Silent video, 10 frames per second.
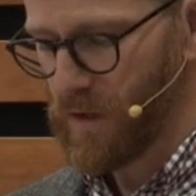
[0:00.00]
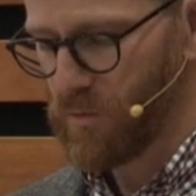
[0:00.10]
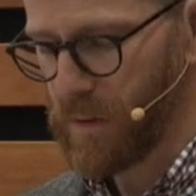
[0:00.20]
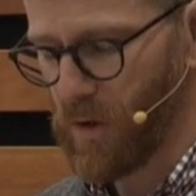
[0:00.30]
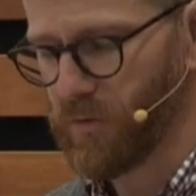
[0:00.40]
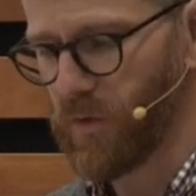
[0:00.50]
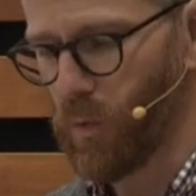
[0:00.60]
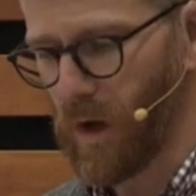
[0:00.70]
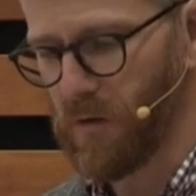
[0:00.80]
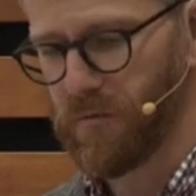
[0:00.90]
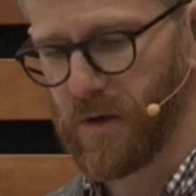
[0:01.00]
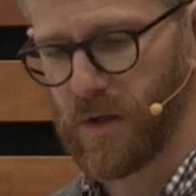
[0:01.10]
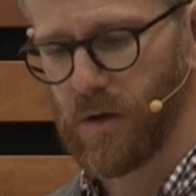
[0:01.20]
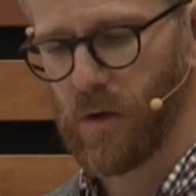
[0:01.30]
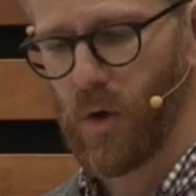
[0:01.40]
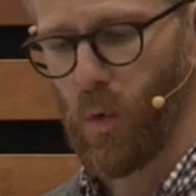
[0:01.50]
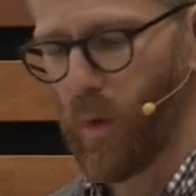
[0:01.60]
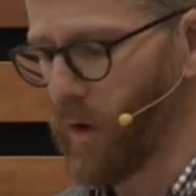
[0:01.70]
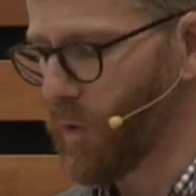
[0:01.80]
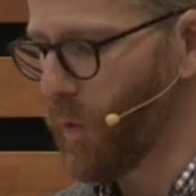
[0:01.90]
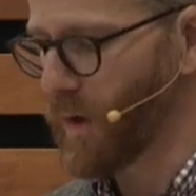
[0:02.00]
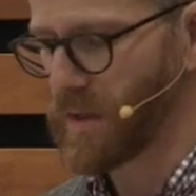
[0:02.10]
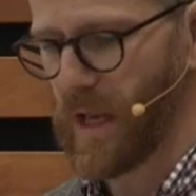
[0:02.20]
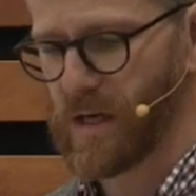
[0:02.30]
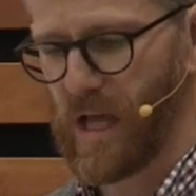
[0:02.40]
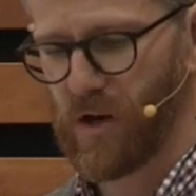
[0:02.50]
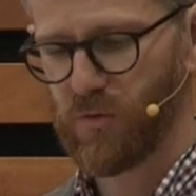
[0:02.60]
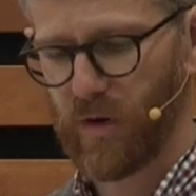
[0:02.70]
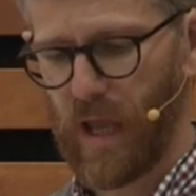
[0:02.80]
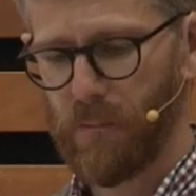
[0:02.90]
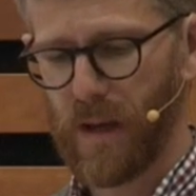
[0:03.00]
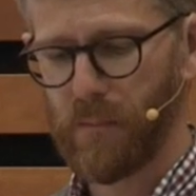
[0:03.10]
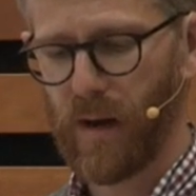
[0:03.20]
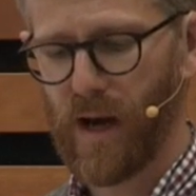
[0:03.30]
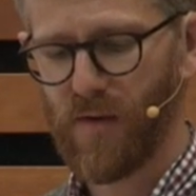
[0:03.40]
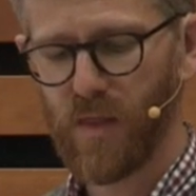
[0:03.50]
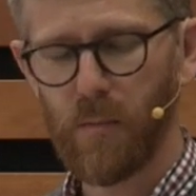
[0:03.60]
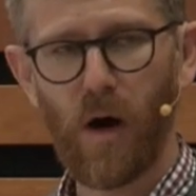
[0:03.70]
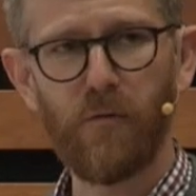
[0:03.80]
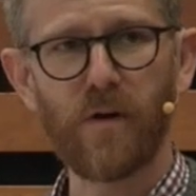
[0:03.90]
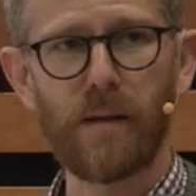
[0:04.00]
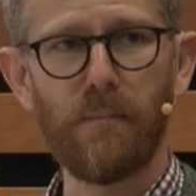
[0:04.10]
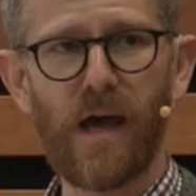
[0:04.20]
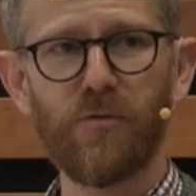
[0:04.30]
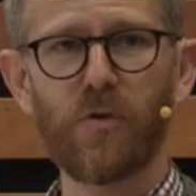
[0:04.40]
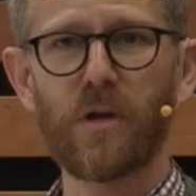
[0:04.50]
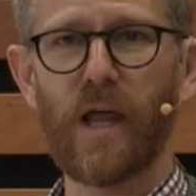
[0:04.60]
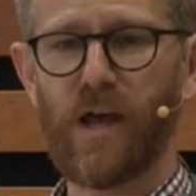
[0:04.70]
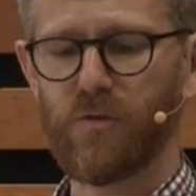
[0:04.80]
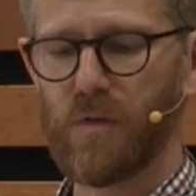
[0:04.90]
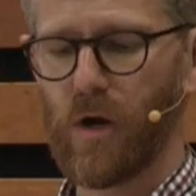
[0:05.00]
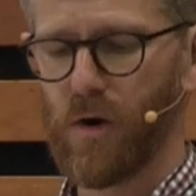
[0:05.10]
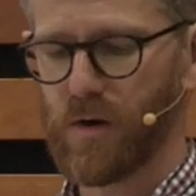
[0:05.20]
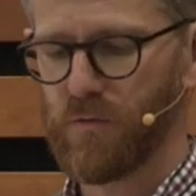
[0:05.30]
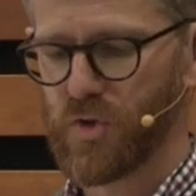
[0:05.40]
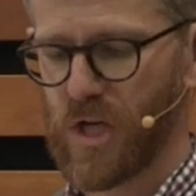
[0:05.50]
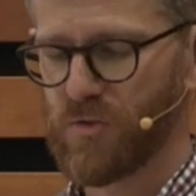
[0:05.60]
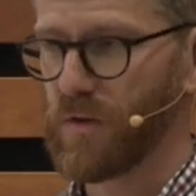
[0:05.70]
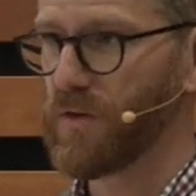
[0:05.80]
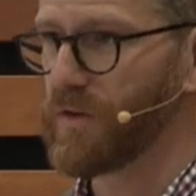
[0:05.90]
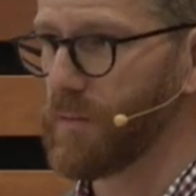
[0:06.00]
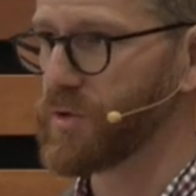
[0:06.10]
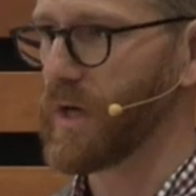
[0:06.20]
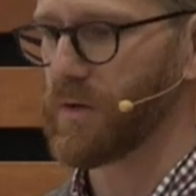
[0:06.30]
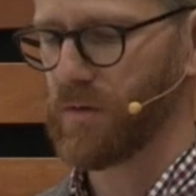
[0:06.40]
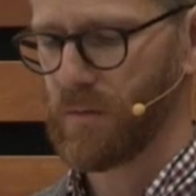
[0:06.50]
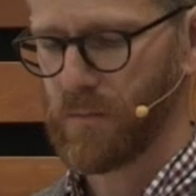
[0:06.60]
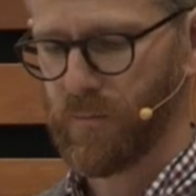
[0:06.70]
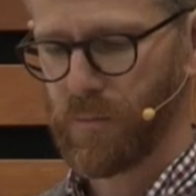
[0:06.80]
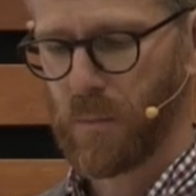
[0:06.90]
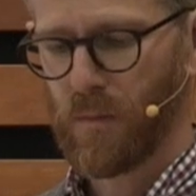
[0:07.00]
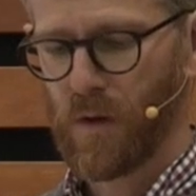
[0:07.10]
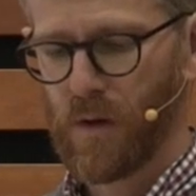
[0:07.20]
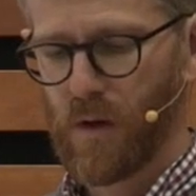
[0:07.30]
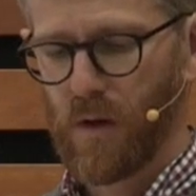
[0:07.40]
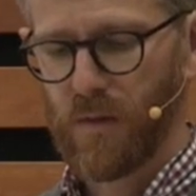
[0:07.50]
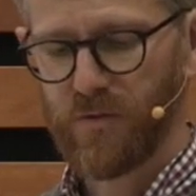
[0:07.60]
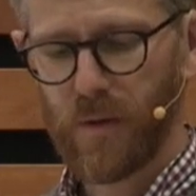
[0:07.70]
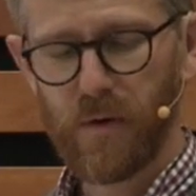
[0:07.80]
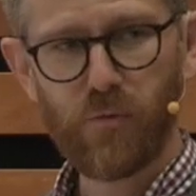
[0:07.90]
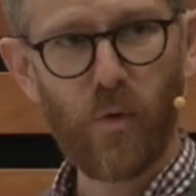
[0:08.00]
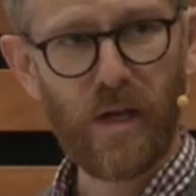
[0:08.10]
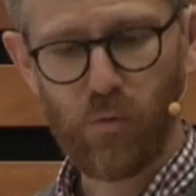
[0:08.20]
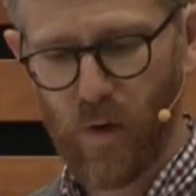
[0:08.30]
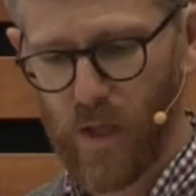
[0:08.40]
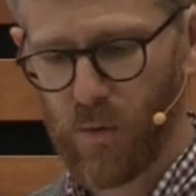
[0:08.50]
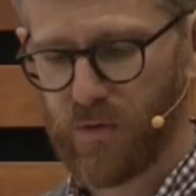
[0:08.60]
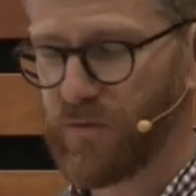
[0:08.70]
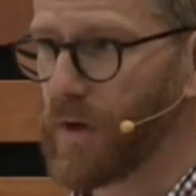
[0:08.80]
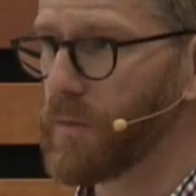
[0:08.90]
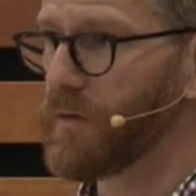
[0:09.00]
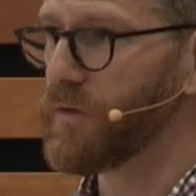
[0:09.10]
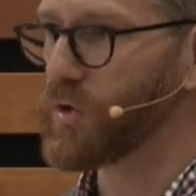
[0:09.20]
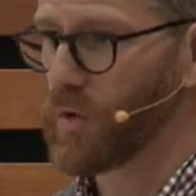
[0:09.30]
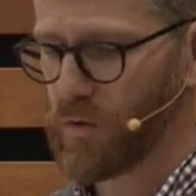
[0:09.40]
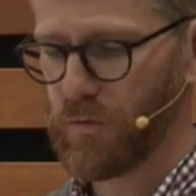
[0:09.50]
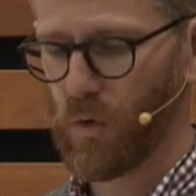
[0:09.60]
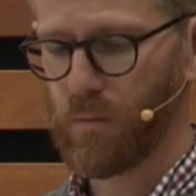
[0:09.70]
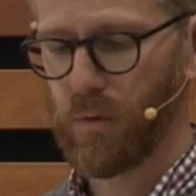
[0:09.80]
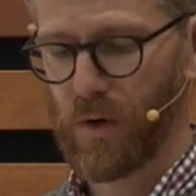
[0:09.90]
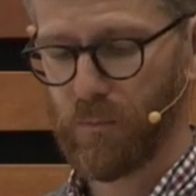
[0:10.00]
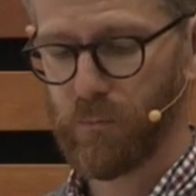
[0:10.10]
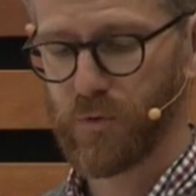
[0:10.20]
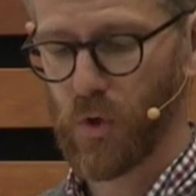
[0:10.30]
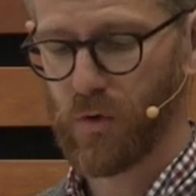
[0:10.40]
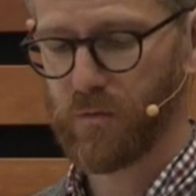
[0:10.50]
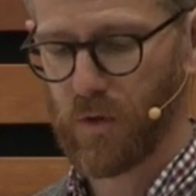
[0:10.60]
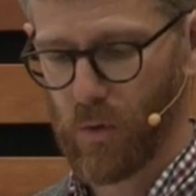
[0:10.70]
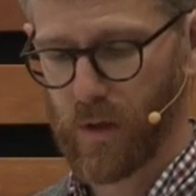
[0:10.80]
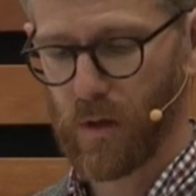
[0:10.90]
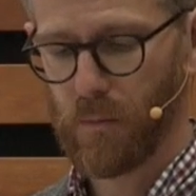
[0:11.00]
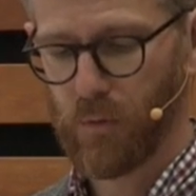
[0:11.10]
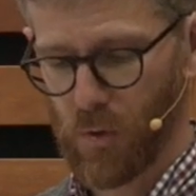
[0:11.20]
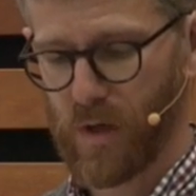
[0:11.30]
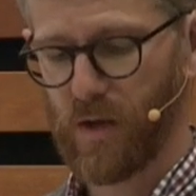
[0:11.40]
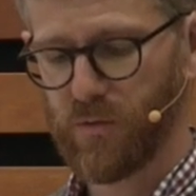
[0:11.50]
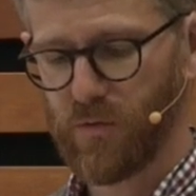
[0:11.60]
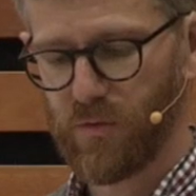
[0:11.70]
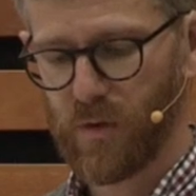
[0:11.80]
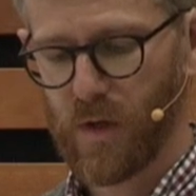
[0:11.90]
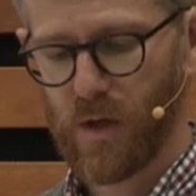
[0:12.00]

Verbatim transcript: These bills and the well funded, well coordinated national campaign behind them offered a master class in the art of changing the subject. The summer of 2020 was the summer of the George Floyd, George Floyd protests,